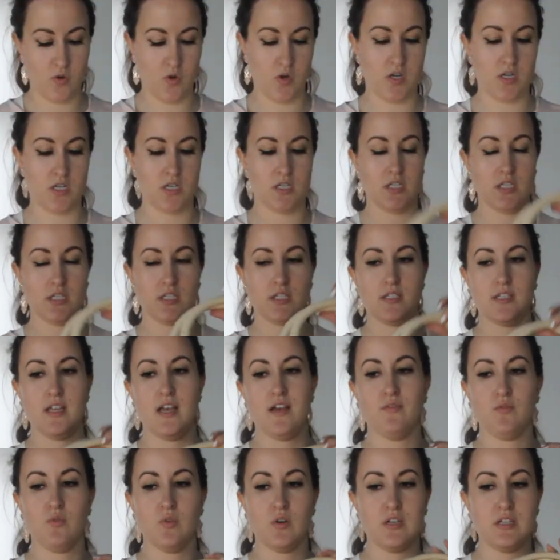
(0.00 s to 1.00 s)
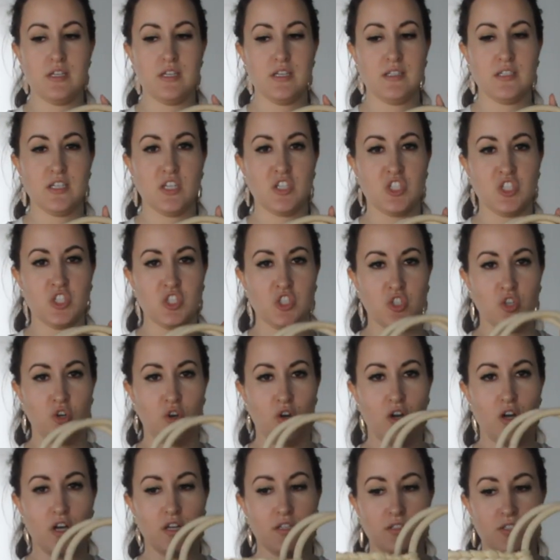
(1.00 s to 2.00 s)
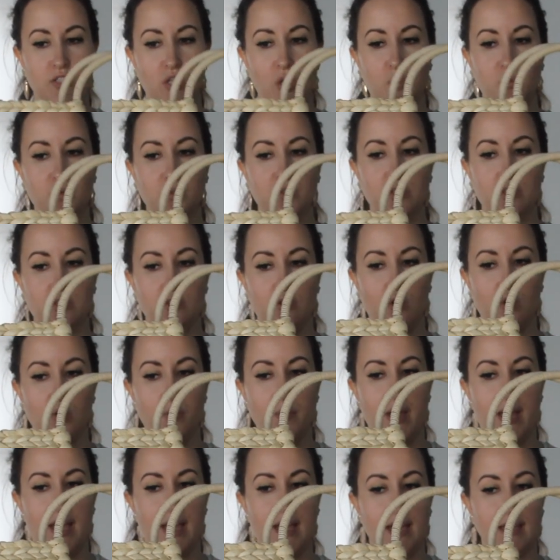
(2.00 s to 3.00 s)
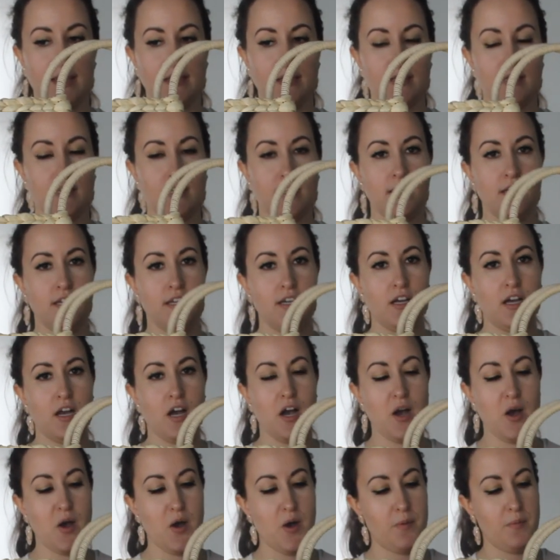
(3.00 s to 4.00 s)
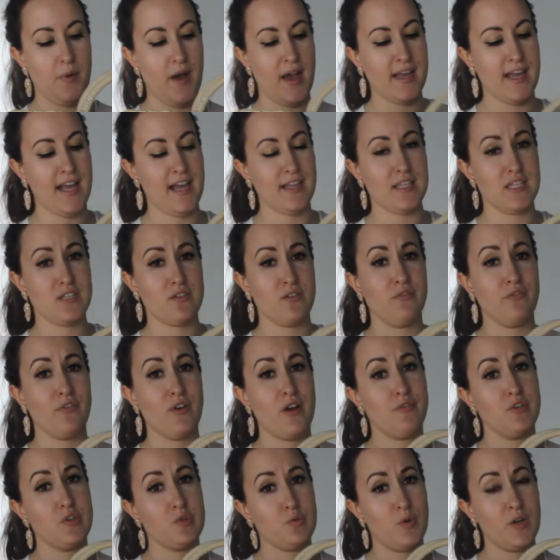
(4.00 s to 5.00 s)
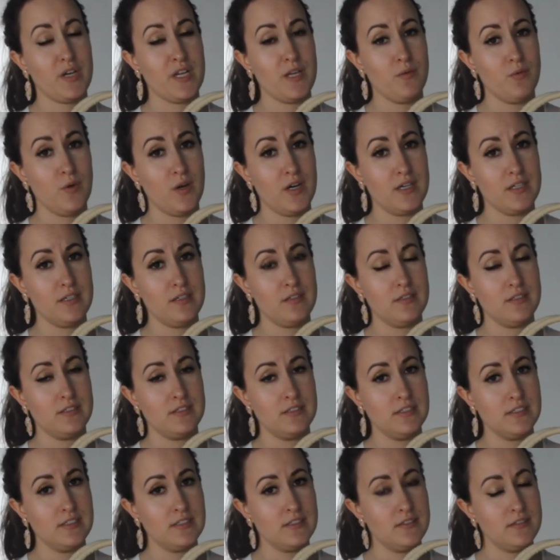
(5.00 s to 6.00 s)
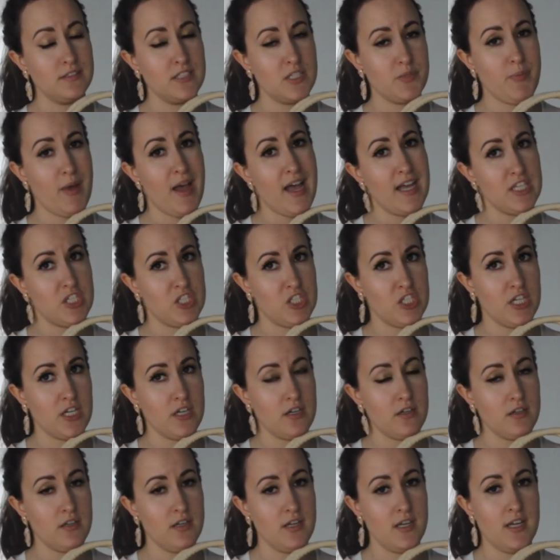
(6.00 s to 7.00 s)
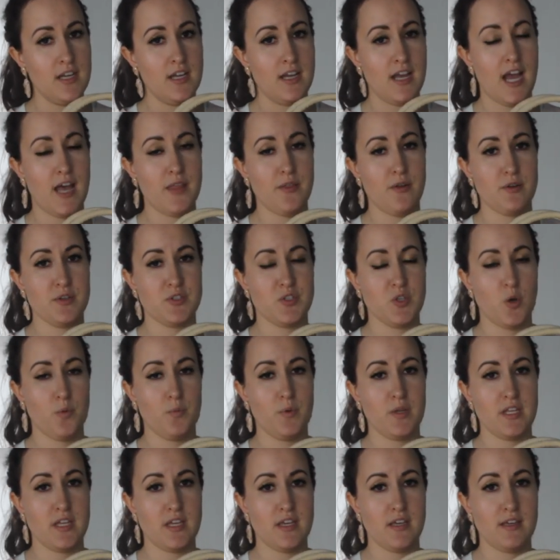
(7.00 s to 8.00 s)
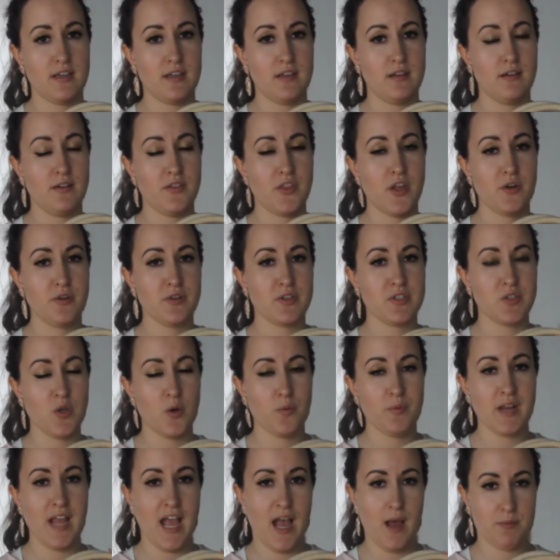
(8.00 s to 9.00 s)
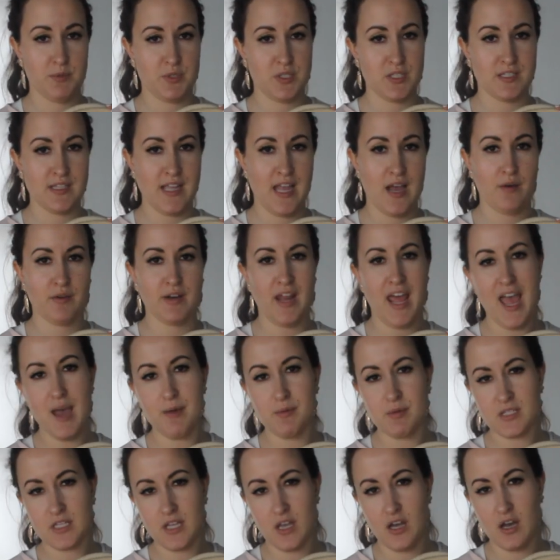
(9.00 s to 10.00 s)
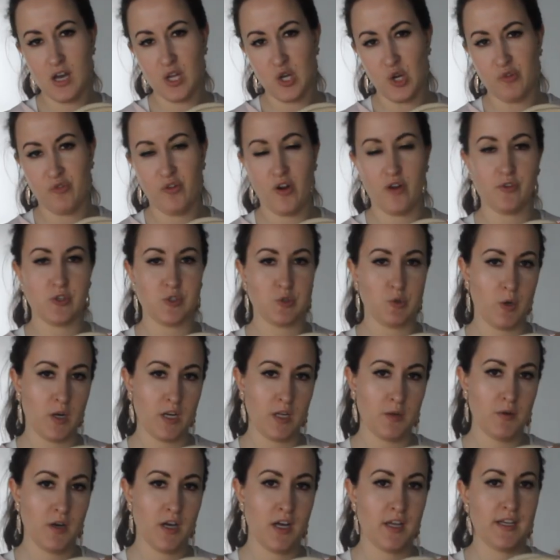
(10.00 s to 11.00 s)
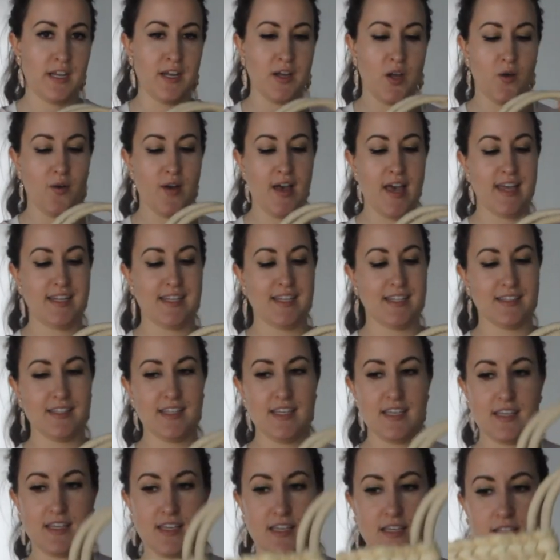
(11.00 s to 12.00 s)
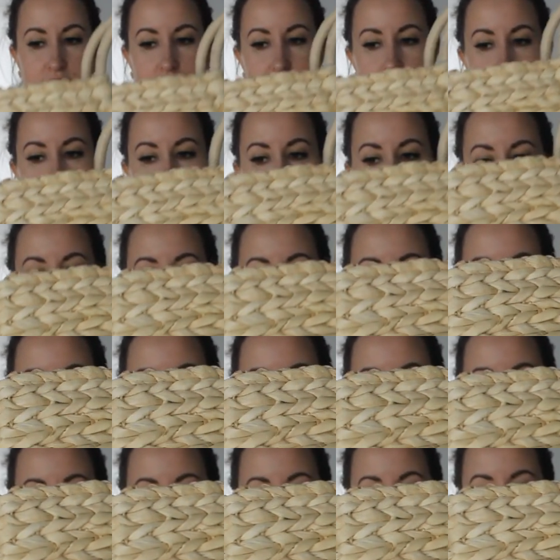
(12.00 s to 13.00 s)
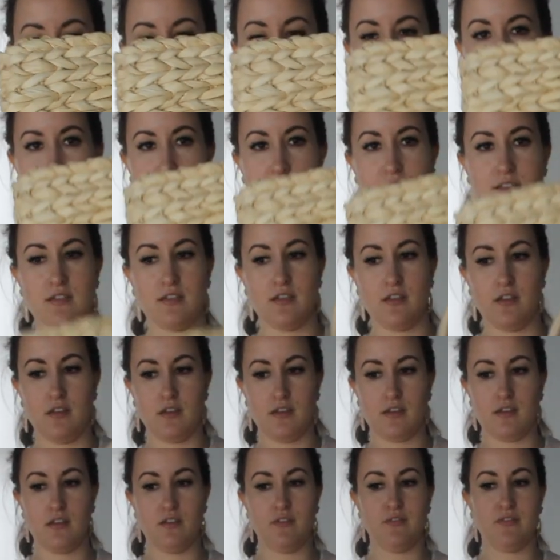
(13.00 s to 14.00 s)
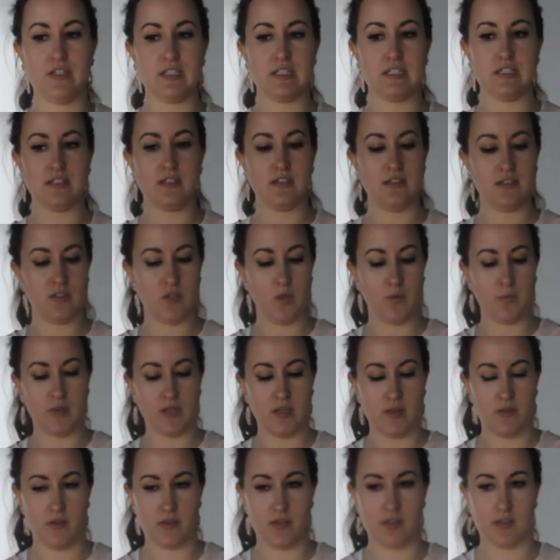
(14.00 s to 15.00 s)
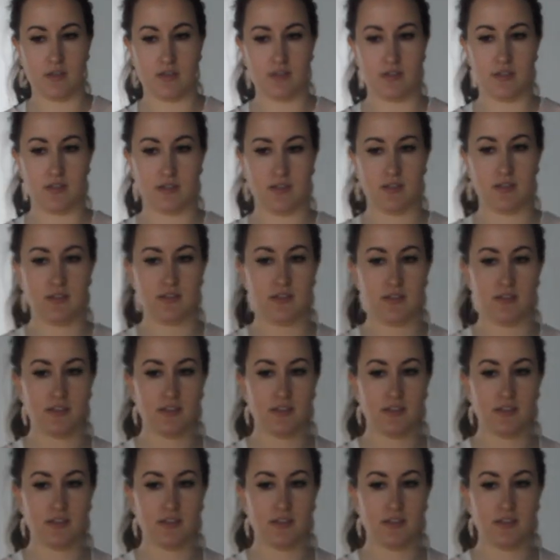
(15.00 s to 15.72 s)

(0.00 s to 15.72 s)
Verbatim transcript: Of course, everyone needs a straw tote or bag. Um, I got this one Forever 21 this past year and there are so many there are so many options now on Amazon or Forever 21 I'll go ahead and link it so again just classic fits so many things